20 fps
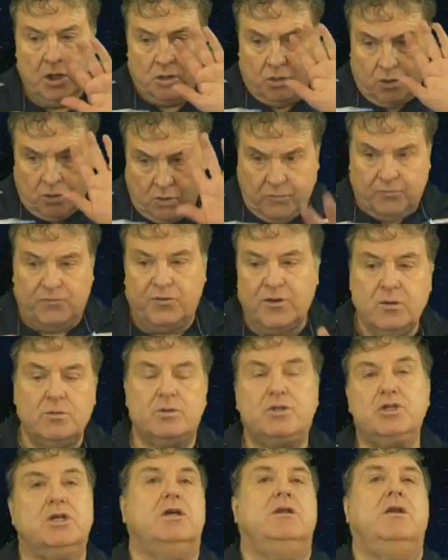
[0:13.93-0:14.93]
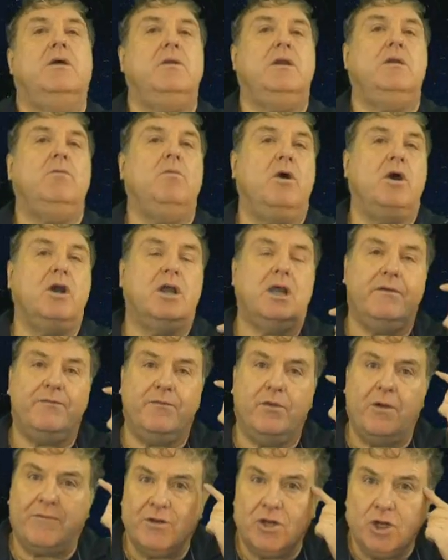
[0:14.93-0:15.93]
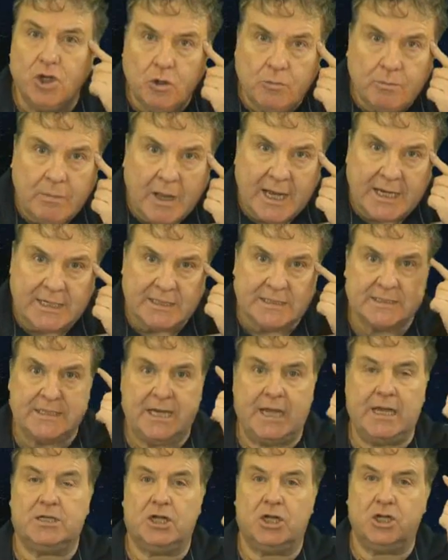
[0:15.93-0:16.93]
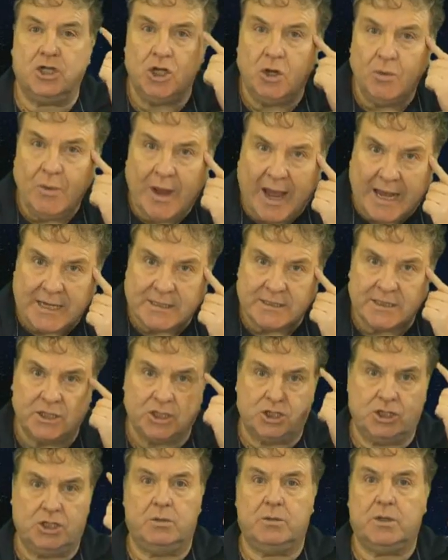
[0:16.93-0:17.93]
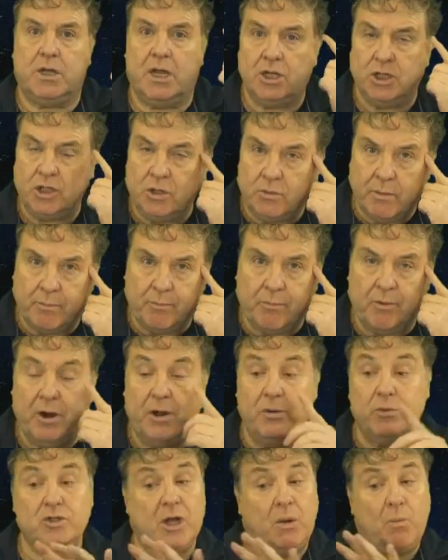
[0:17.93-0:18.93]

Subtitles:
Your future can only work if you have a new mindset, a new attitude, a new approach.